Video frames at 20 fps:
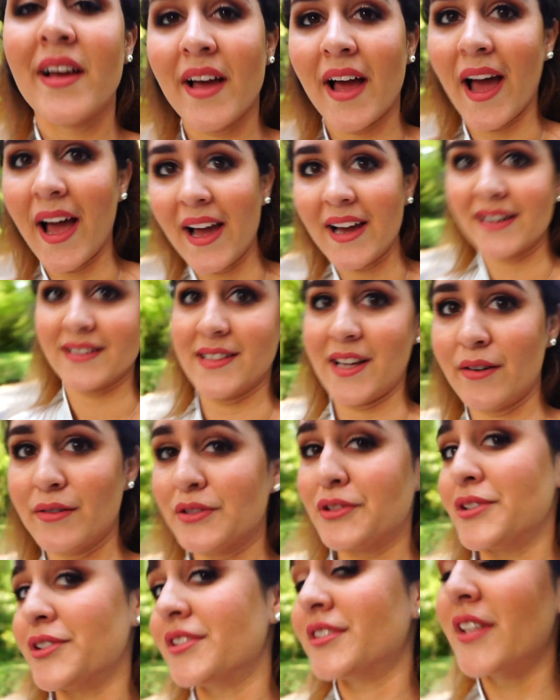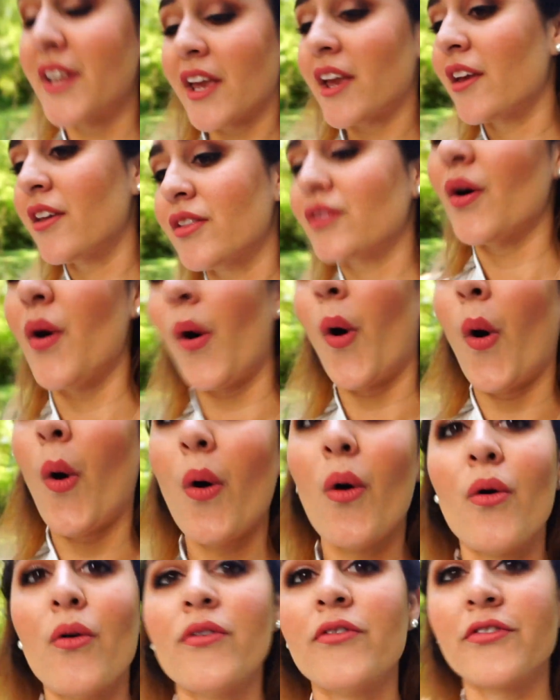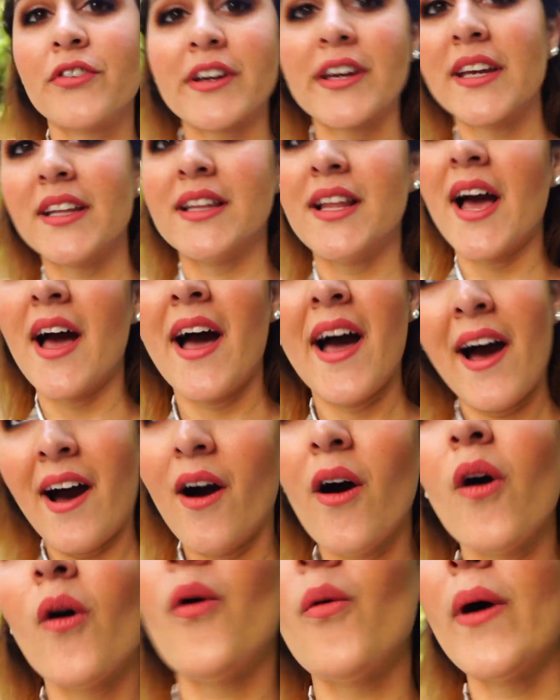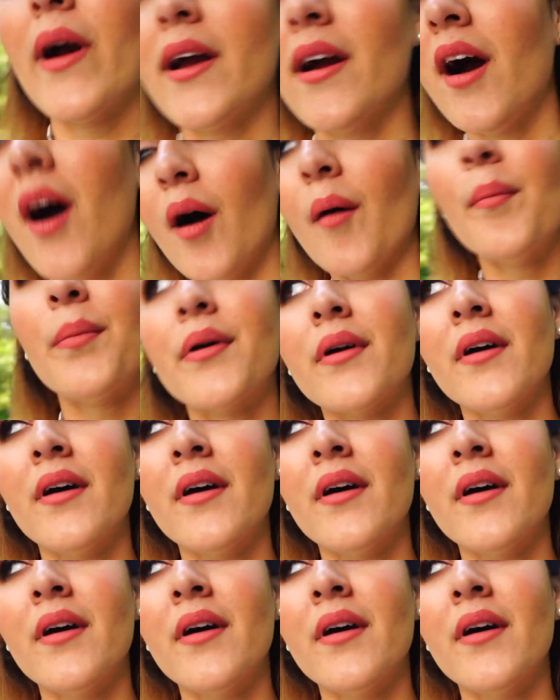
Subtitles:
And I was just thinking the whole freaking hell way up